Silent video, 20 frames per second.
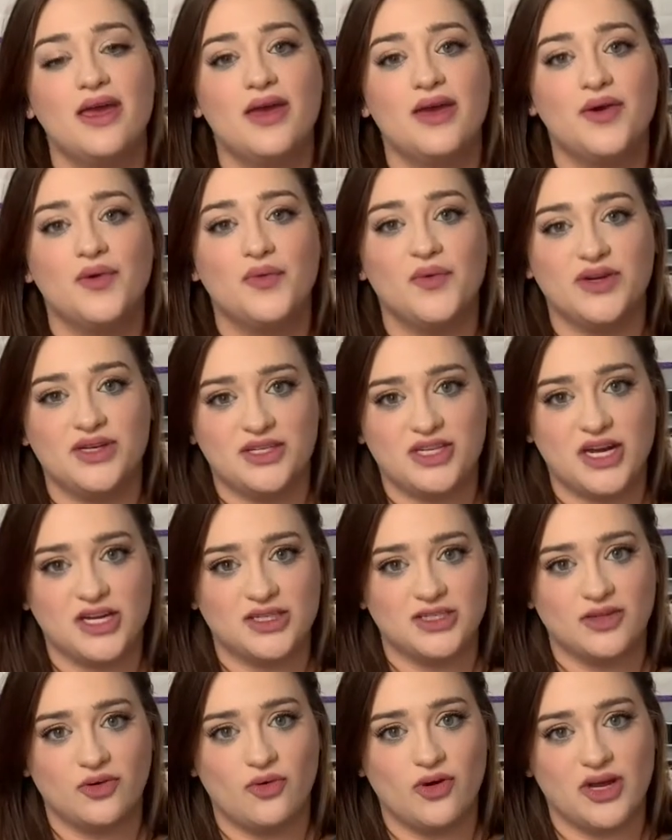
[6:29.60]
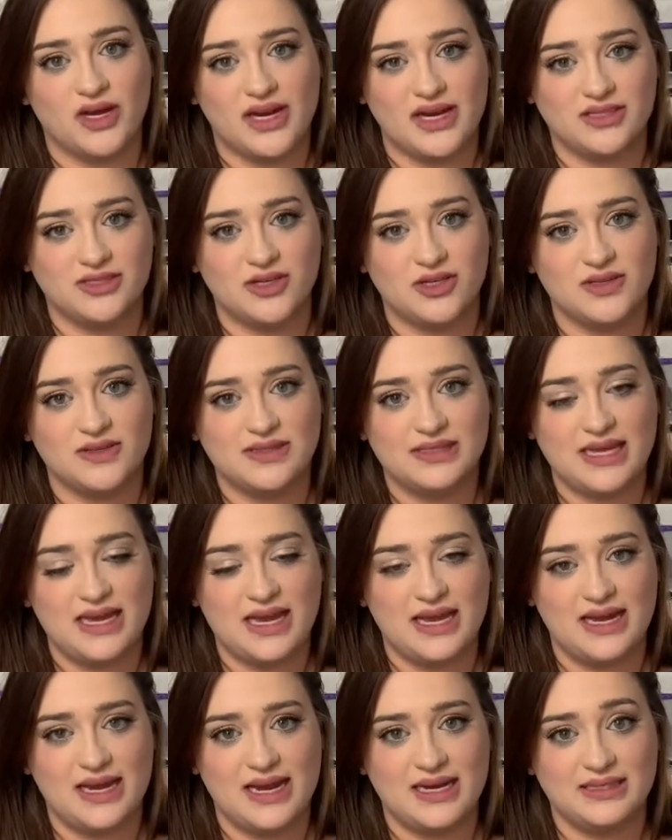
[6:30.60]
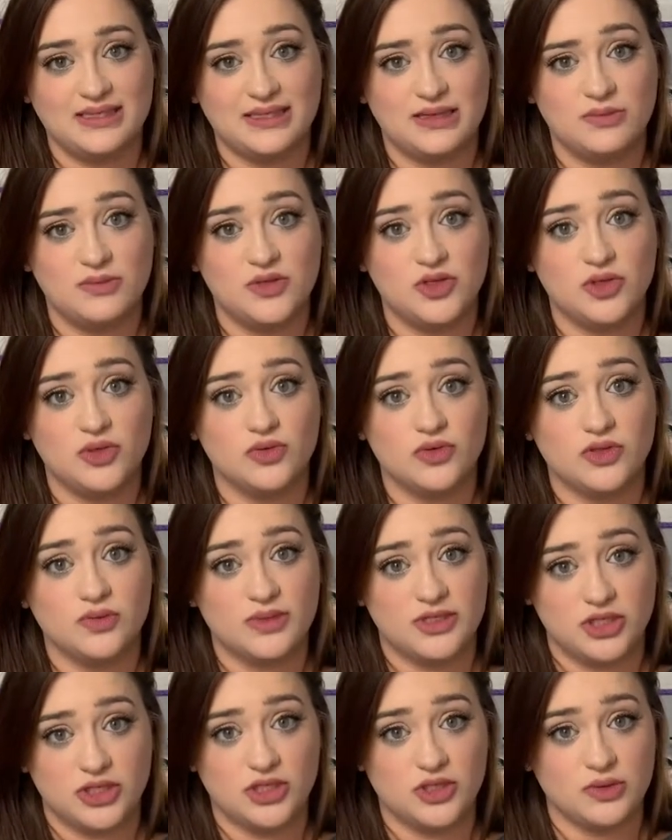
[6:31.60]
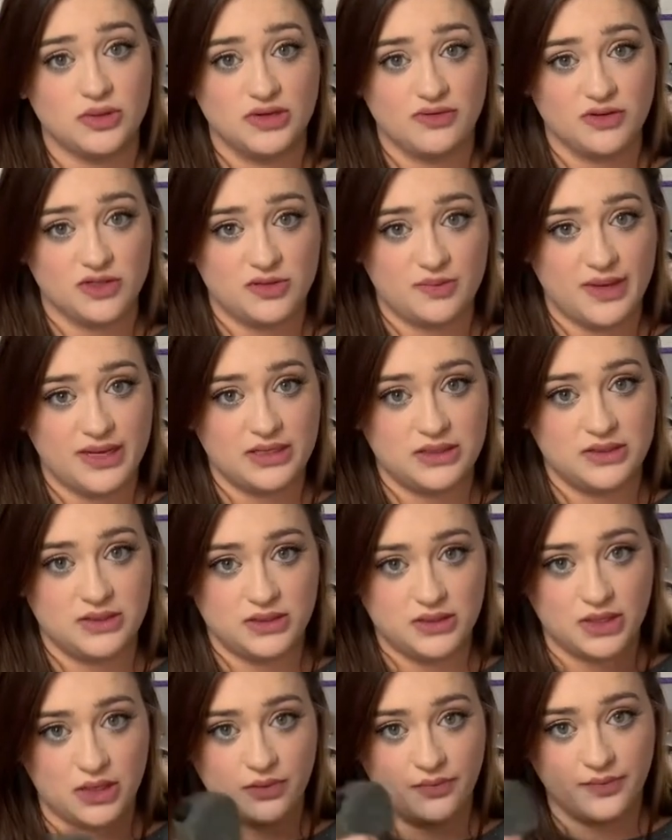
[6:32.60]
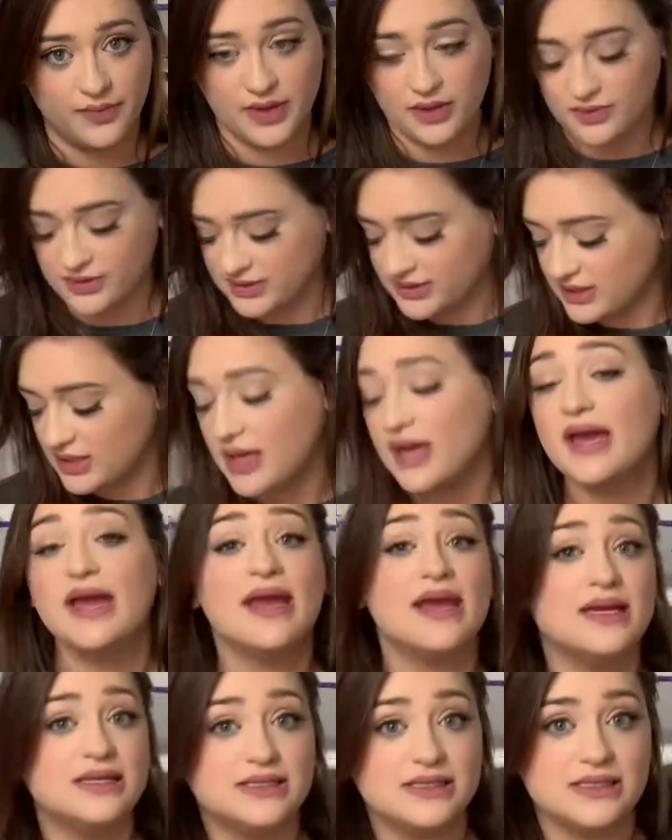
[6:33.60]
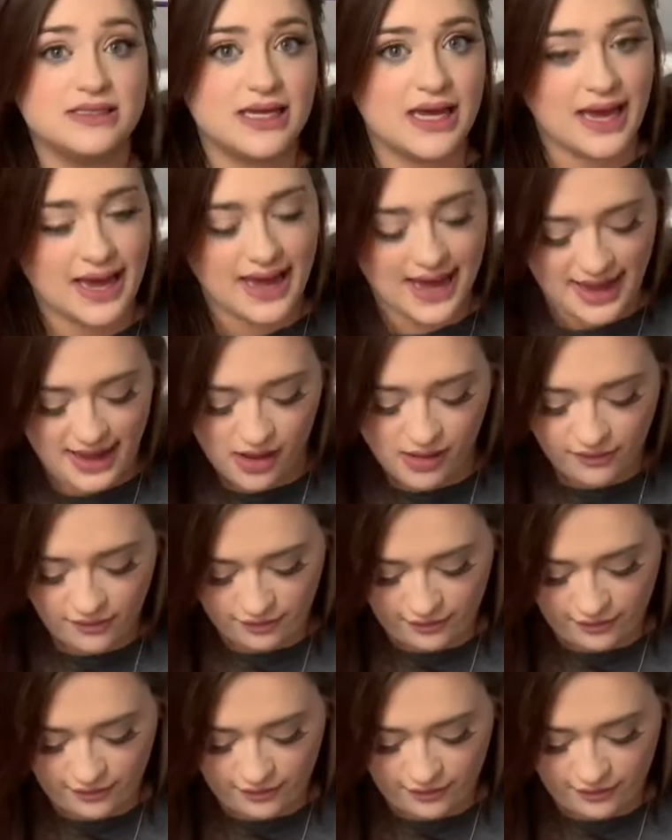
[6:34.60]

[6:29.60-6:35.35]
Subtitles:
went and talked to the organizers and asked them to switch us to a different space. So it was handy to have.